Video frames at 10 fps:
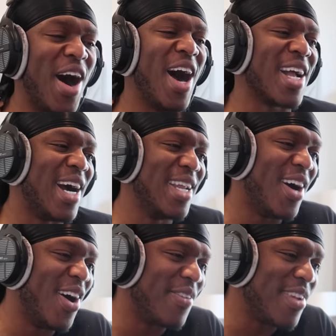fuck. I
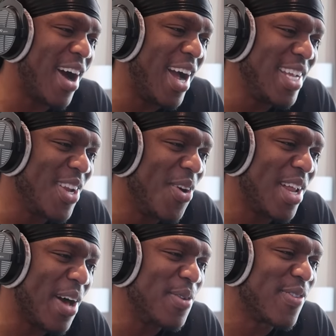laughed. All right, you know
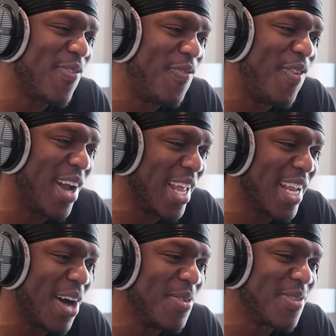what? That was
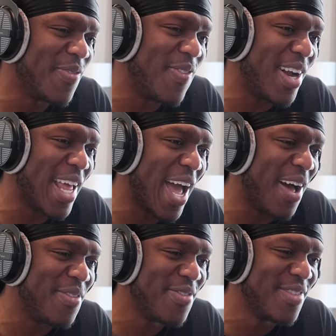funny. That was funny, Af.